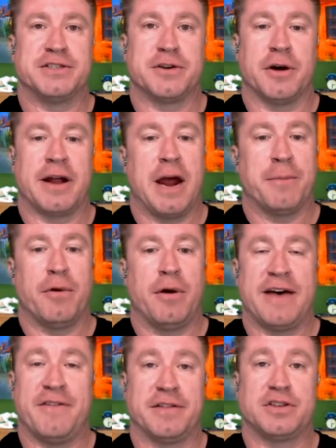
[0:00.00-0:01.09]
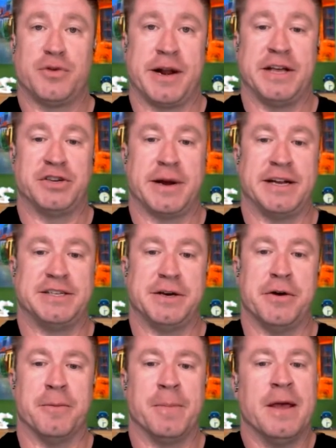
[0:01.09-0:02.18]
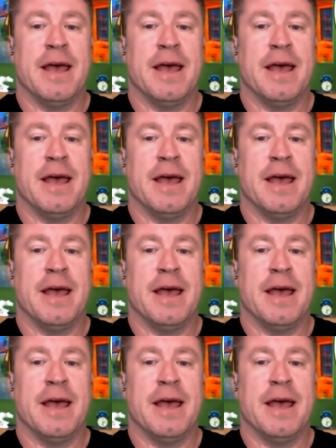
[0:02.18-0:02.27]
on April 11, 2022.